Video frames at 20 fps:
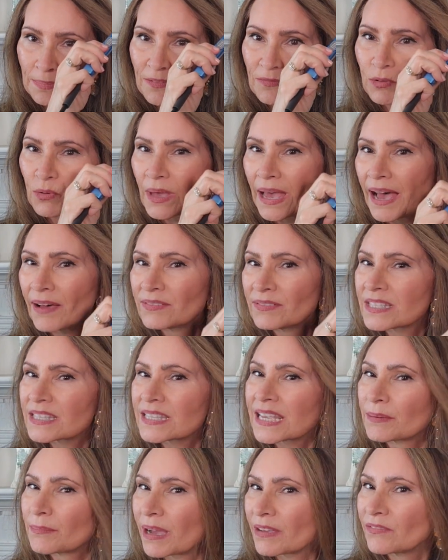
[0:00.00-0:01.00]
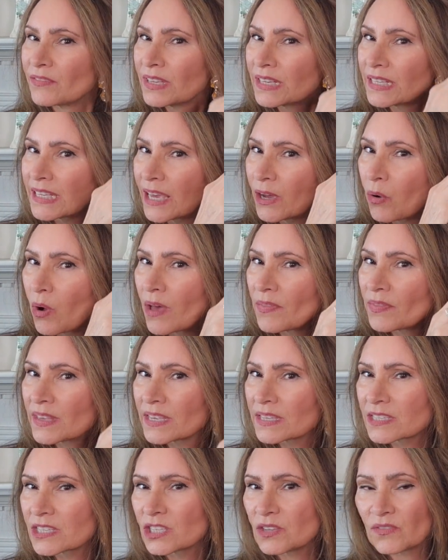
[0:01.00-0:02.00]
If you haven't seen my video on
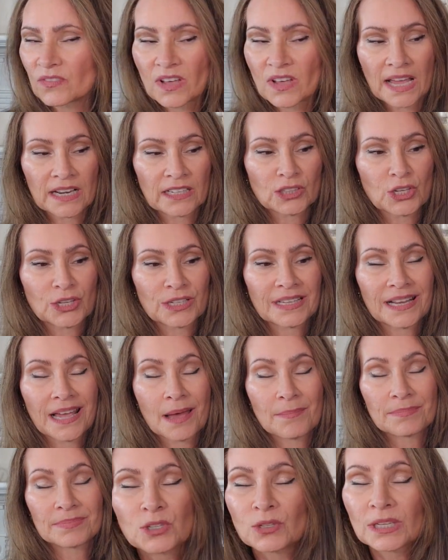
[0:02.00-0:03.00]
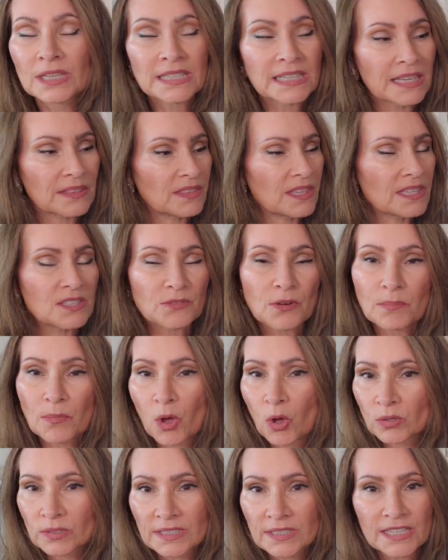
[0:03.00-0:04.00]
this, you've got to look it up. You can get this from
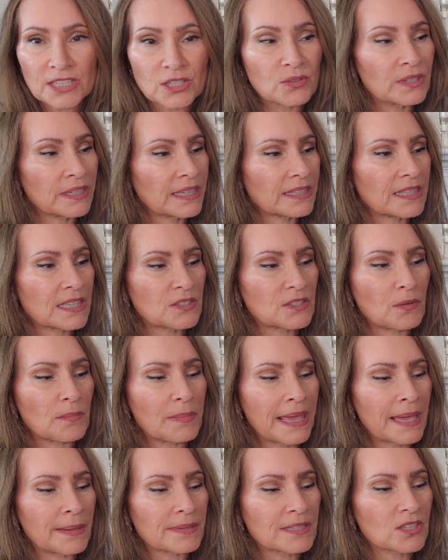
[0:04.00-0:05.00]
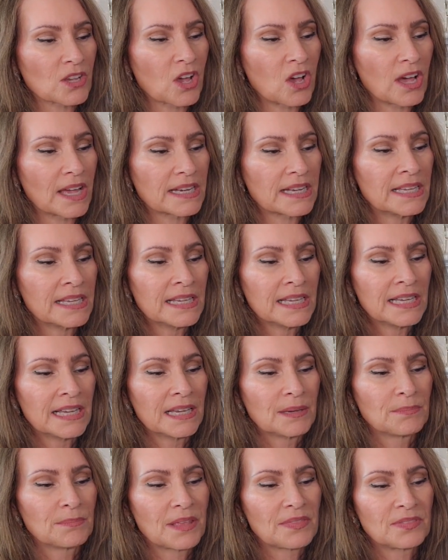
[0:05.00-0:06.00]
Ulta, you can get this from Amazon,
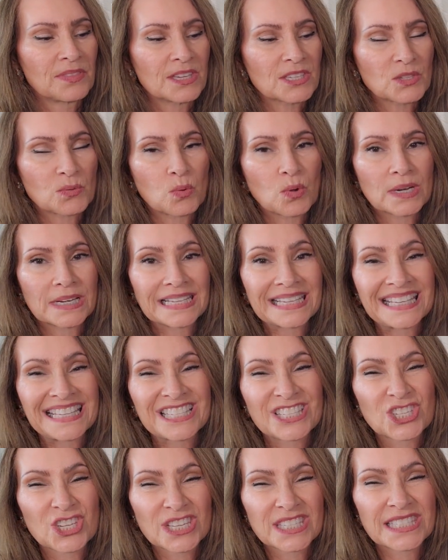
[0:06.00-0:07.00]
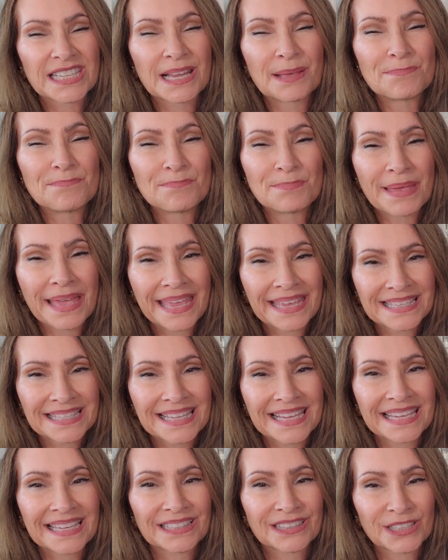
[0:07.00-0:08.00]
but this one is just an
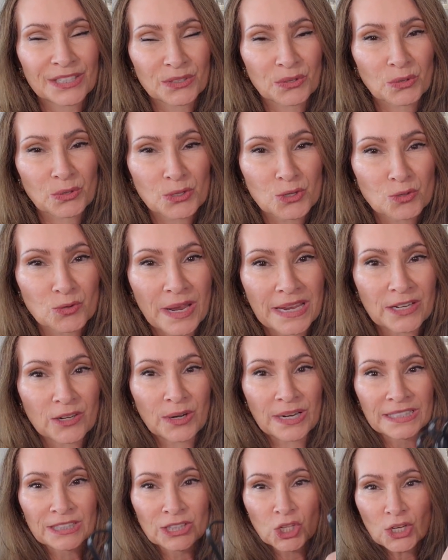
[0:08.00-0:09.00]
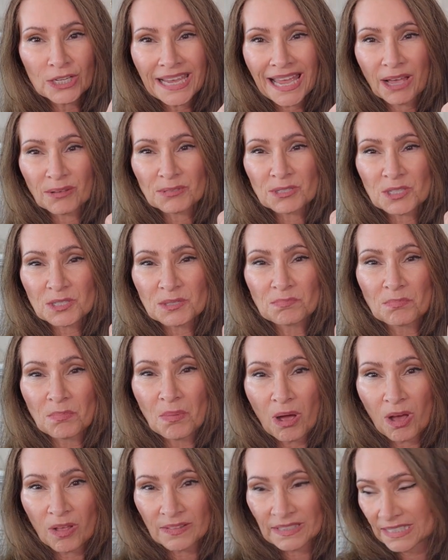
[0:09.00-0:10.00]
amazing little straightener. And look how
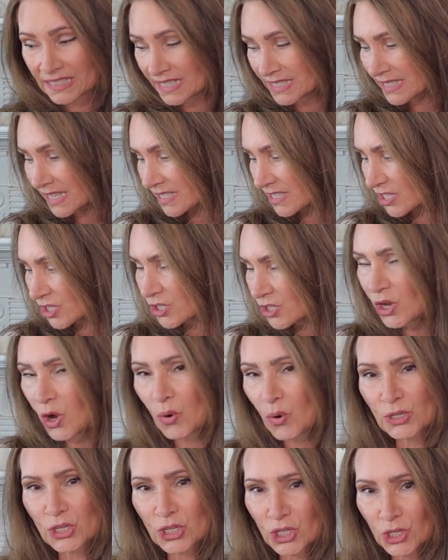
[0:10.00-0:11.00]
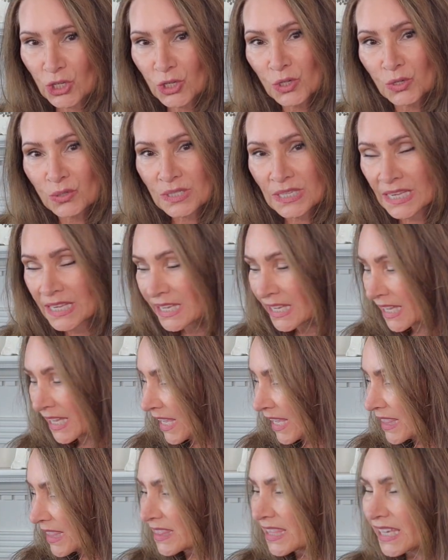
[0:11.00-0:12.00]
small it is. It's so cute.
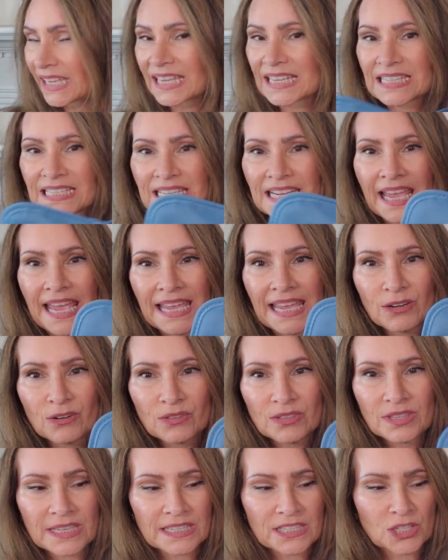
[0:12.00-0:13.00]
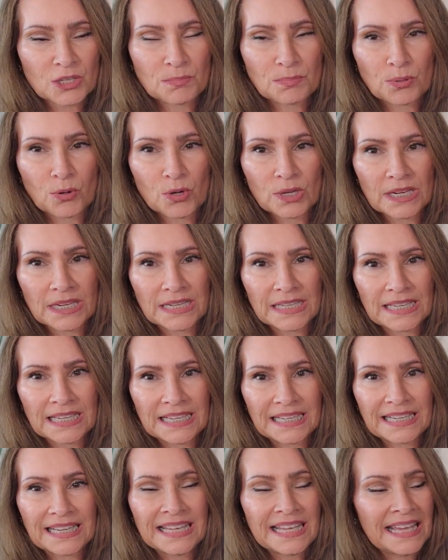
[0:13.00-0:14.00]
The container that you put it
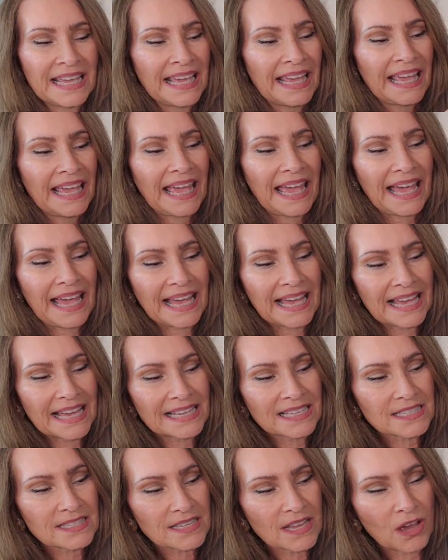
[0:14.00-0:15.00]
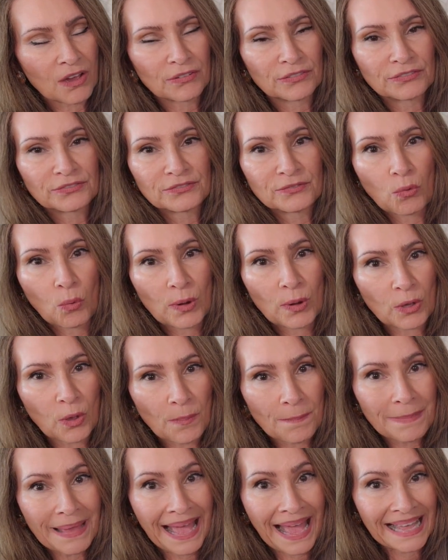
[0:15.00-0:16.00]
in has a foil
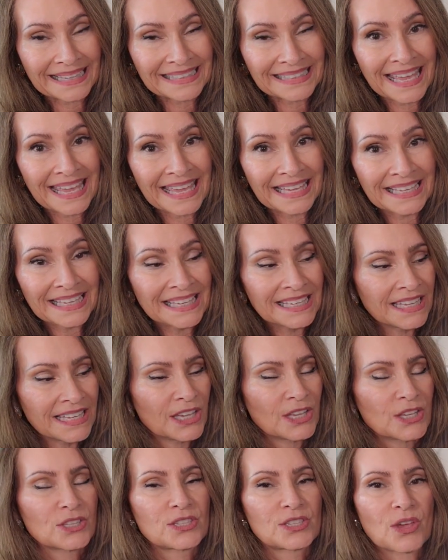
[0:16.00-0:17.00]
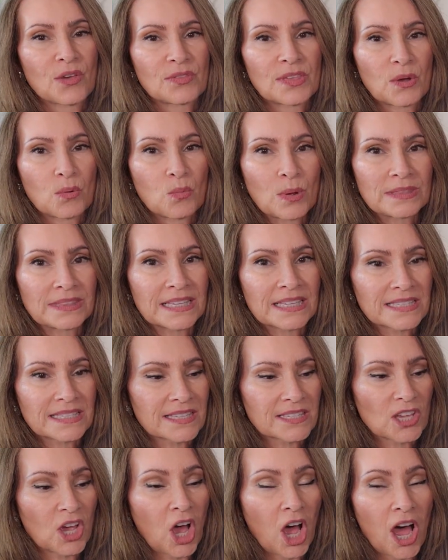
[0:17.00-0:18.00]
backing, so that when this
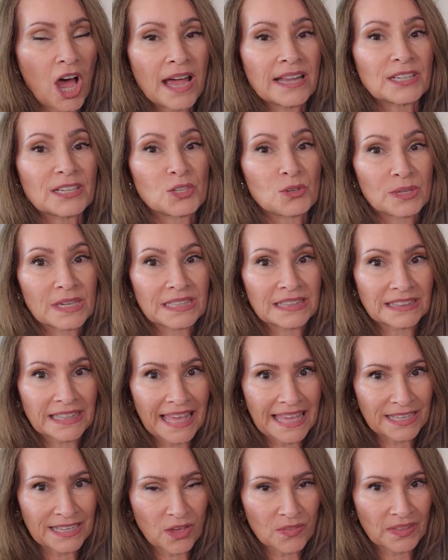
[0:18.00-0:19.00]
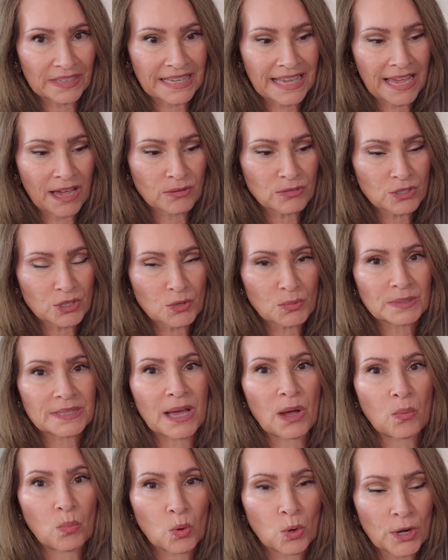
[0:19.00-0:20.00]
is hot, you can lay it on the counter
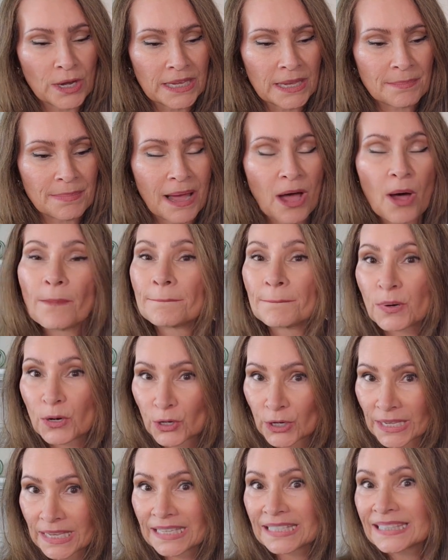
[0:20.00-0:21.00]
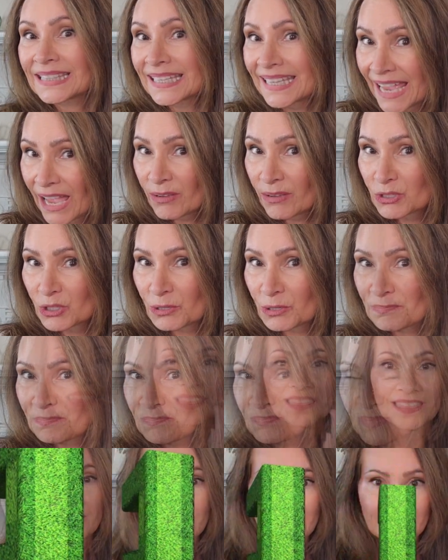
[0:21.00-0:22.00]
without worrying about burning the counter.
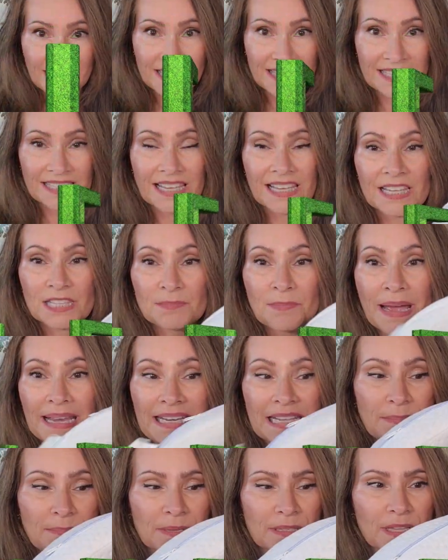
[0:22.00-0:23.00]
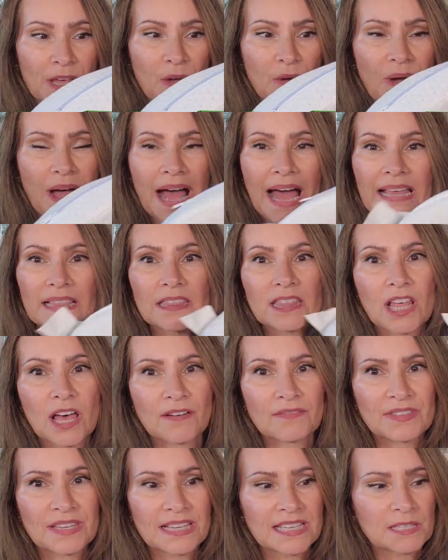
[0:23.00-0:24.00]
This is my knee pillow. I
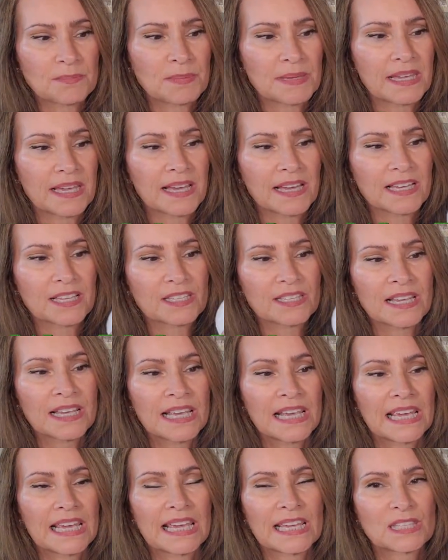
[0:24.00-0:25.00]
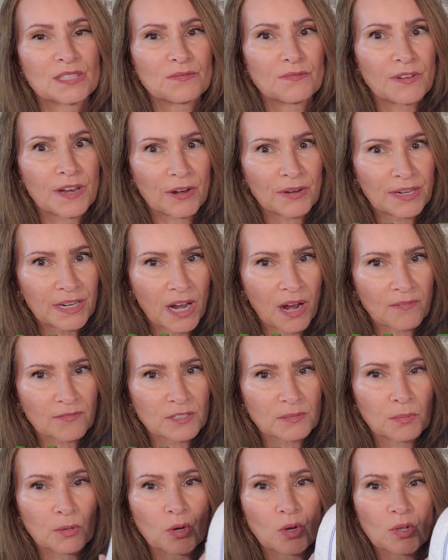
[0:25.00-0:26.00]
love this because it's very
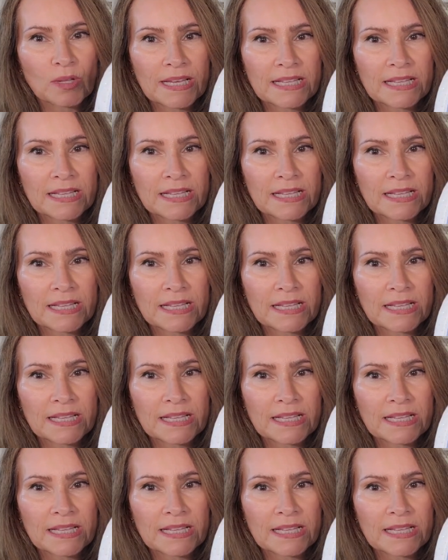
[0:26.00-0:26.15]
comfortable.